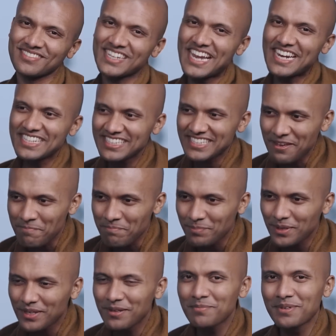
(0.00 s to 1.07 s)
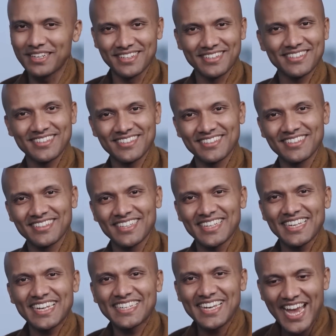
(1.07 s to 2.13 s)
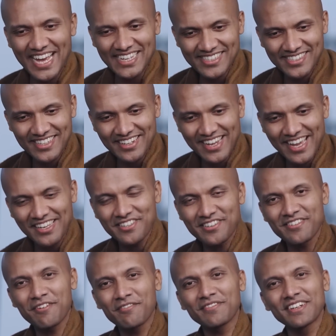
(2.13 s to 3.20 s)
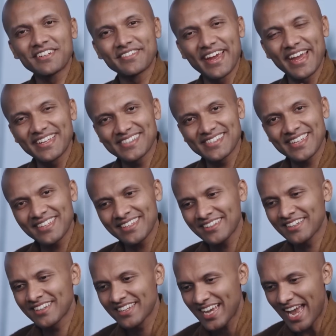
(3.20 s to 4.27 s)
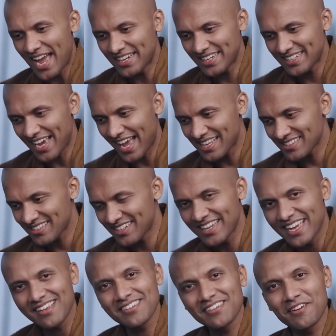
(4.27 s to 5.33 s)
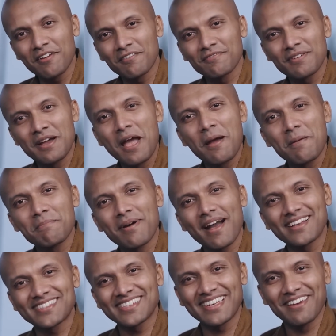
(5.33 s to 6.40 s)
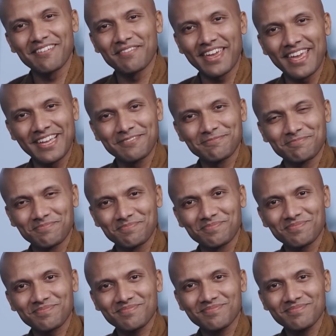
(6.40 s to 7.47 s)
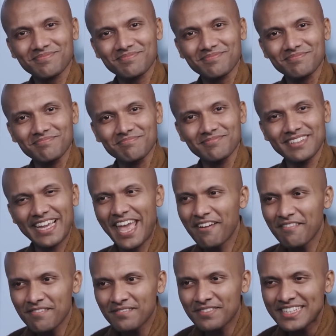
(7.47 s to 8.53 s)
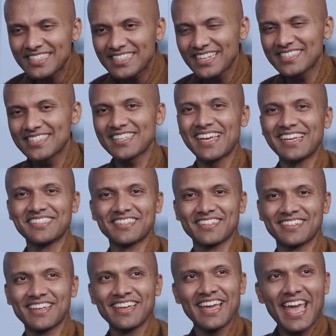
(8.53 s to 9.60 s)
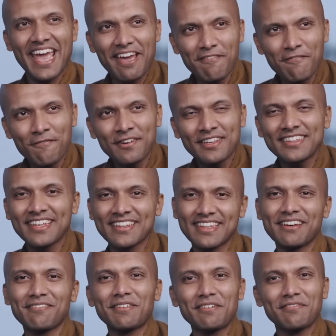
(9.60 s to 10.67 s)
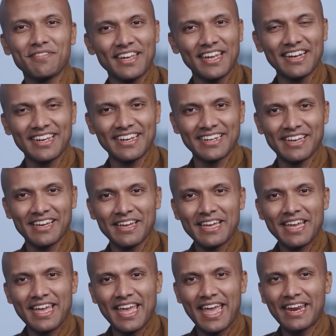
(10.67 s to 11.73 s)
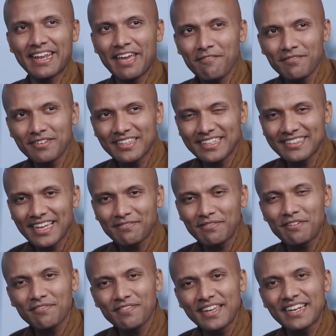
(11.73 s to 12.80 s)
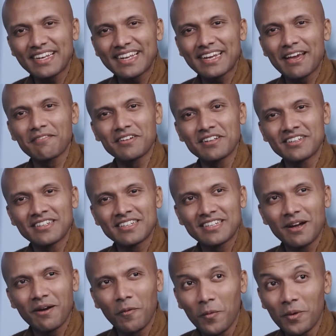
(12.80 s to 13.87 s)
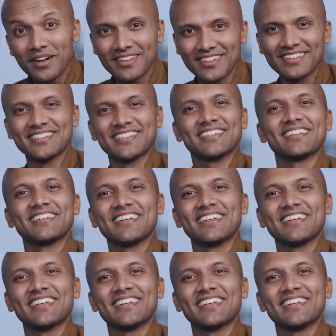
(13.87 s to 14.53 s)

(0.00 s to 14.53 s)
It is impermanent. It has the nature of arising and it has the nature of passing away. Every sensation, everything that we feel in, and everything that we feel in our world